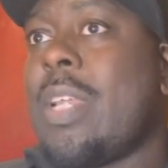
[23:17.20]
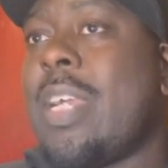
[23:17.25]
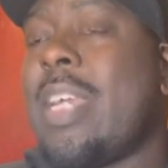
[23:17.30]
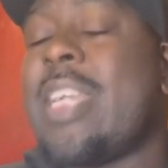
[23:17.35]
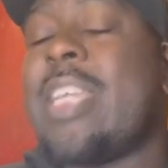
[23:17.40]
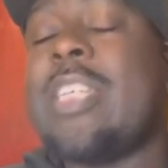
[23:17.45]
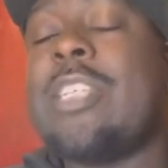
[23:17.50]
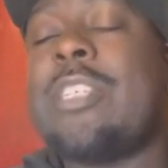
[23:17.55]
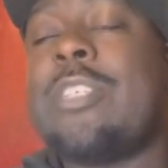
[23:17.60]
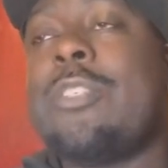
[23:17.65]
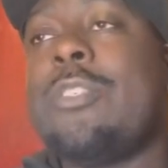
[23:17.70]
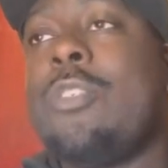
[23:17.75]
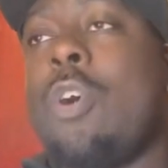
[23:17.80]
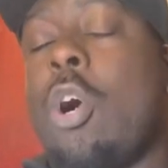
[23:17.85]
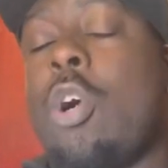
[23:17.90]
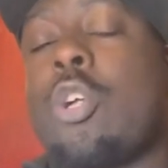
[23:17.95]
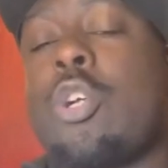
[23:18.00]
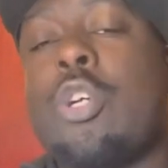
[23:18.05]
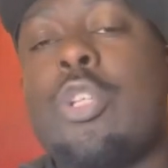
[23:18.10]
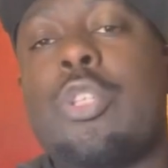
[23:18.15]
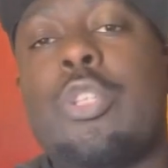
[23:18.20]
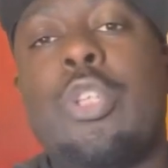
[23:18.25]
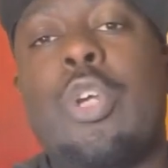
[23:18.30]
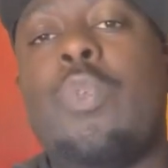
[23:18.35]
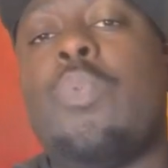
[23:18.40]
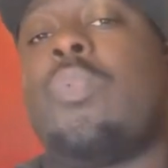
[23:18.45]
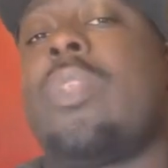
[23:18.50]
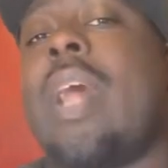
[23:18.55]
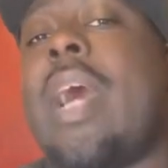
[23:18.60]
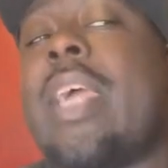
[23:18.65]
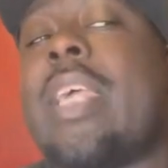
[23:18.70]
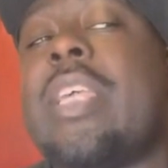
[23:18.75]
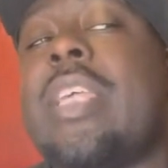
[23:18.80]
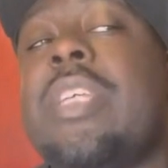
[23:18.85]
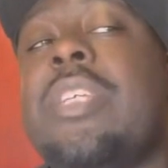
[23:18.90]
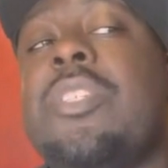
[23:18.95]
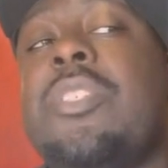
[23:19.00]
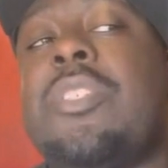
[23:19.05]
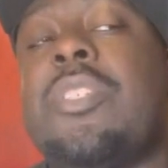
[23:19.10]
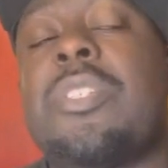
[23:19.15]
he's not a good dude, like
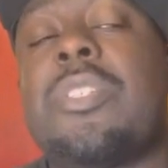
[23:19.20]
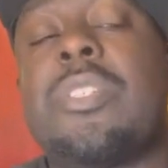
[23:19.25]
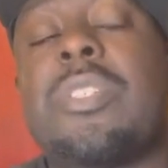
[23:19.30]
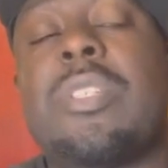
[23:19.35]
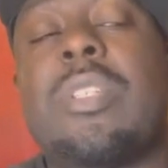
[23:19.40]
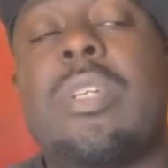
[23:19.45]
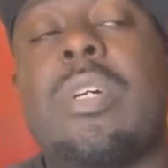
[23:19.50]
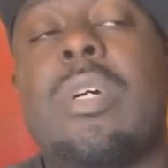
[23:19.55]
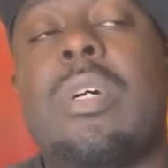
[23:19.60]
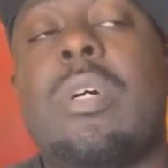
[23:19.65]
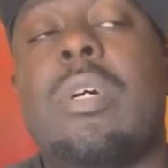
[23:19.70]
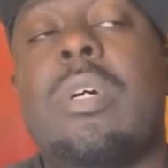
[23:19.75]
he's just,